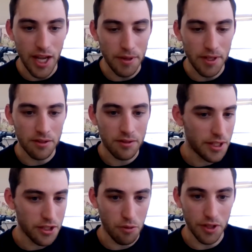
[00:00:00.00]
I mean,
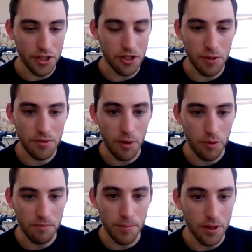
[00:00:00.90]
these are relationships that
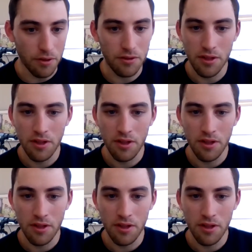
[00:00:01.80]
we built,